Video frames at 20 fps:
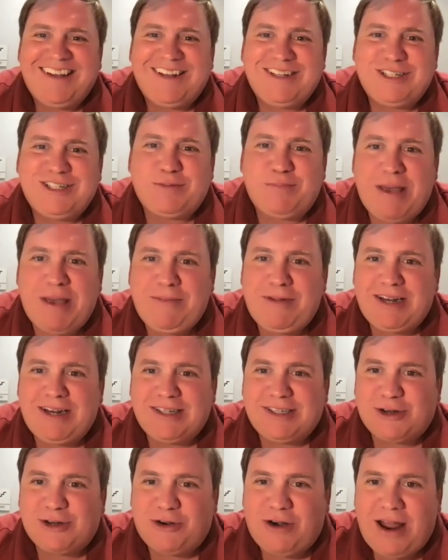just maybe
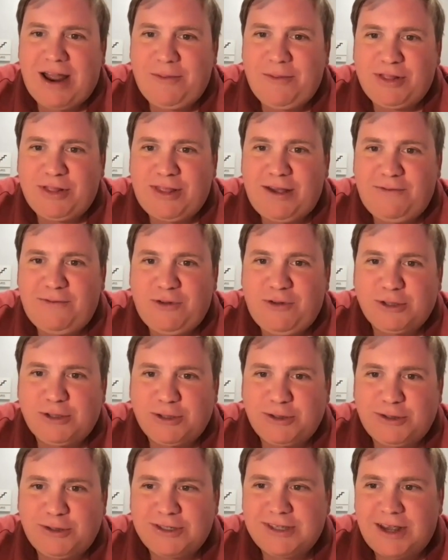describe what that future
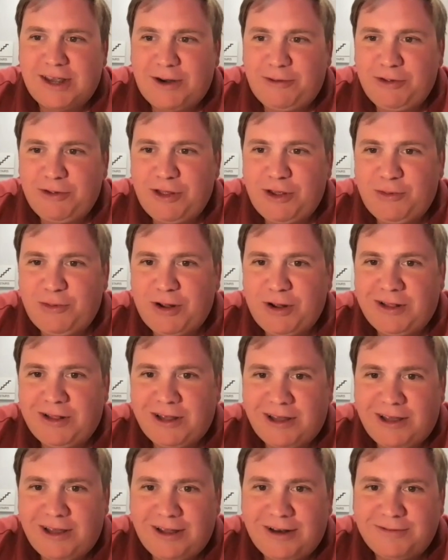looks like really quickly
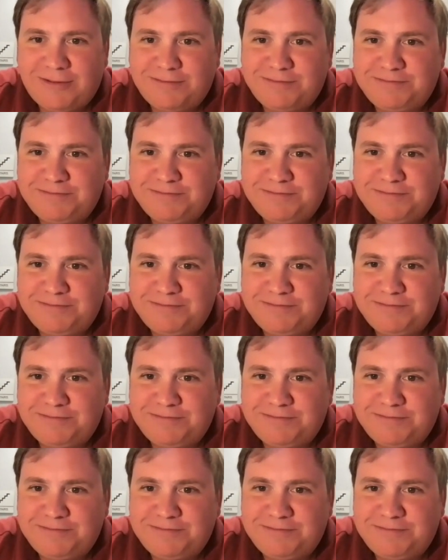again.